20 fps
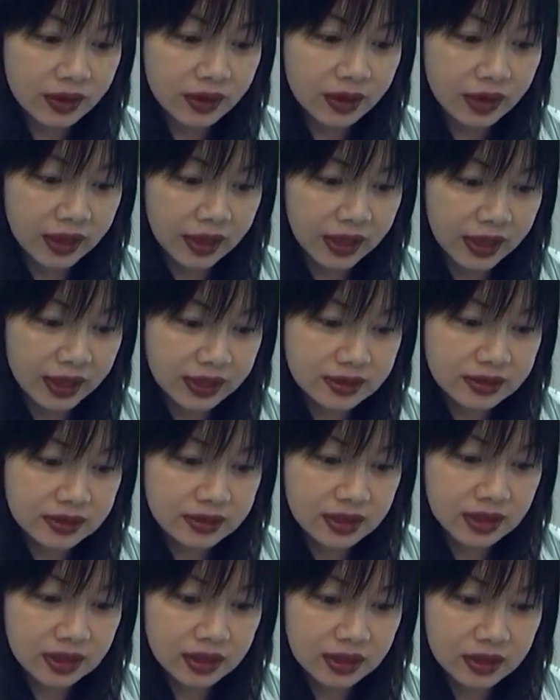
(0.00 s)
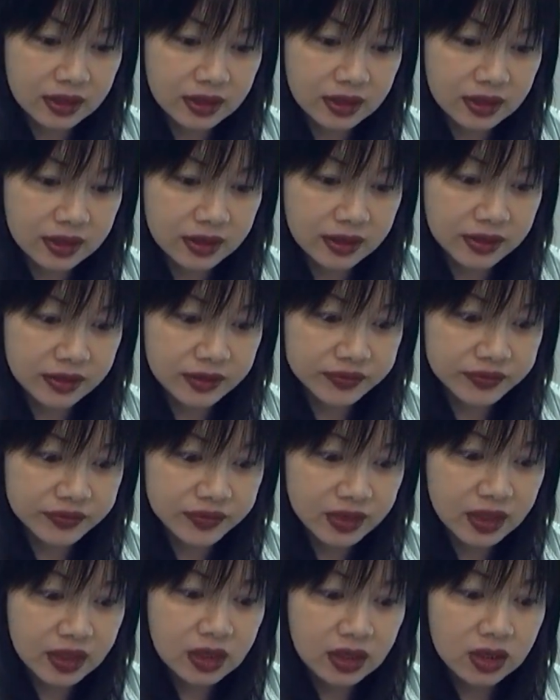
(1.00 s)
And
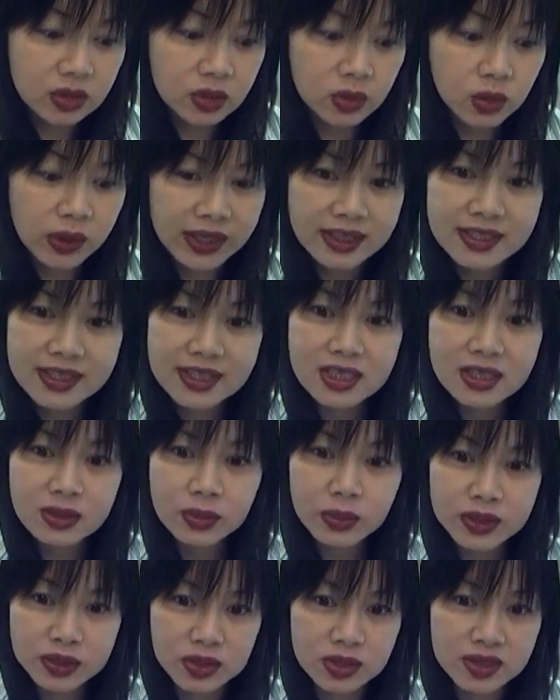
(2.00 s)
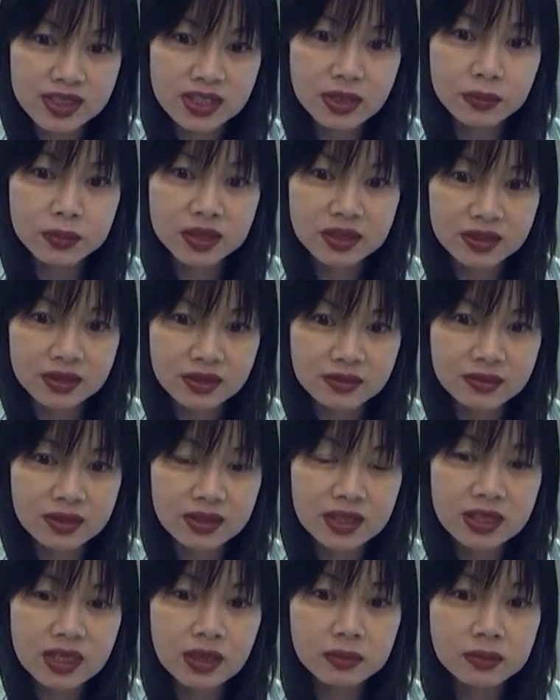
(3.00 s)
gui zhi, which is
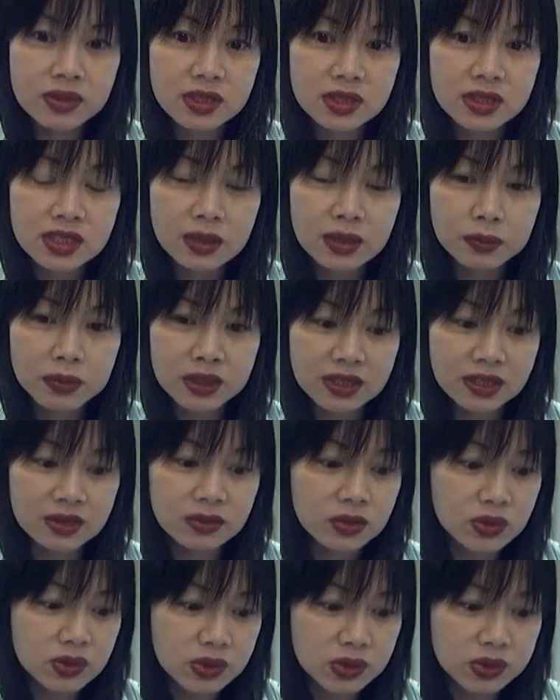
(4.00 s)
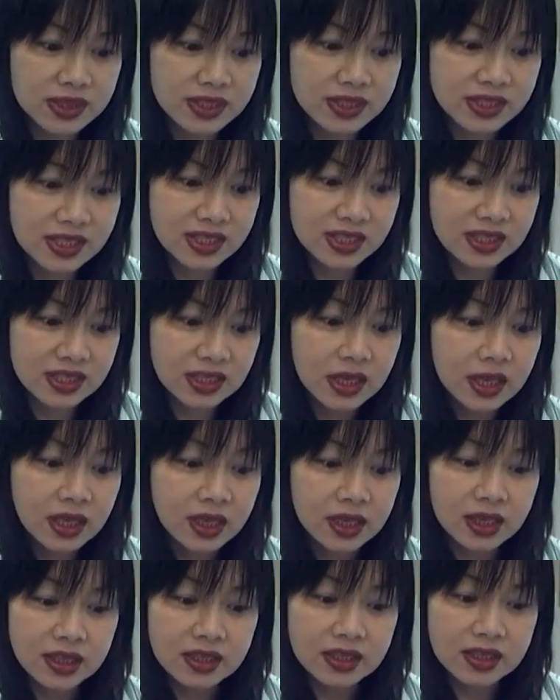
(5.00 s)
cinnamon twist,
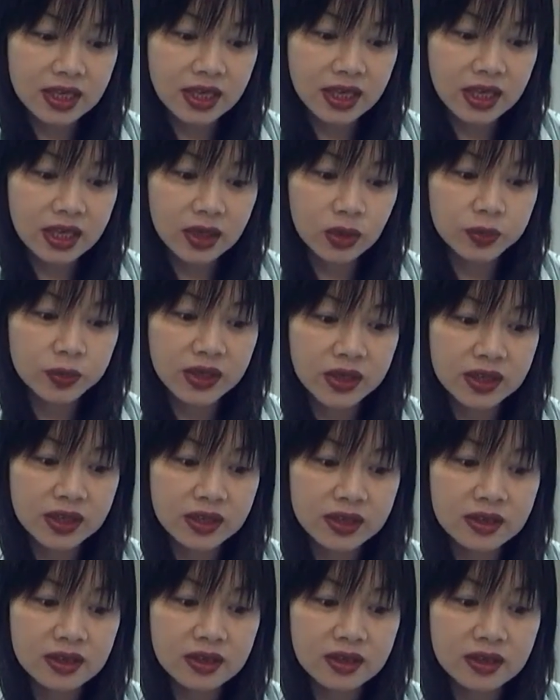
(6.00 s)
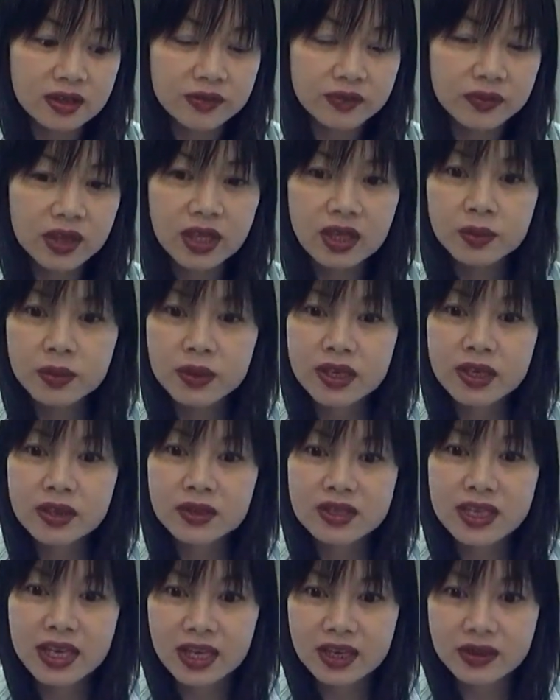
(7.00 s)
is helping because
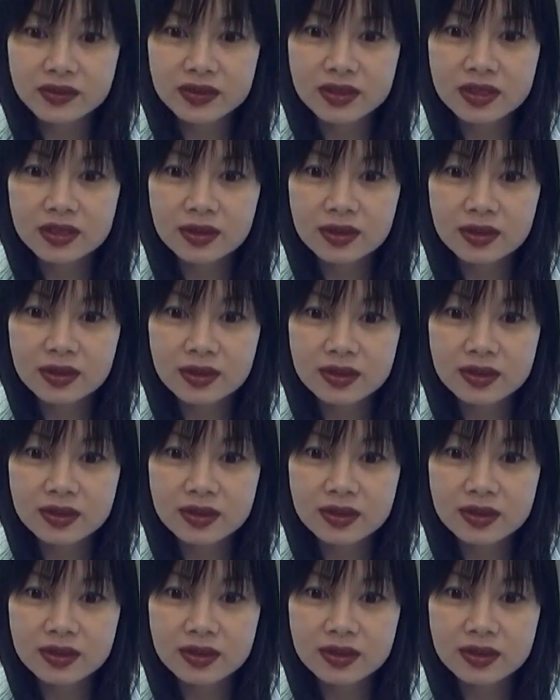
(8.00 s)
it have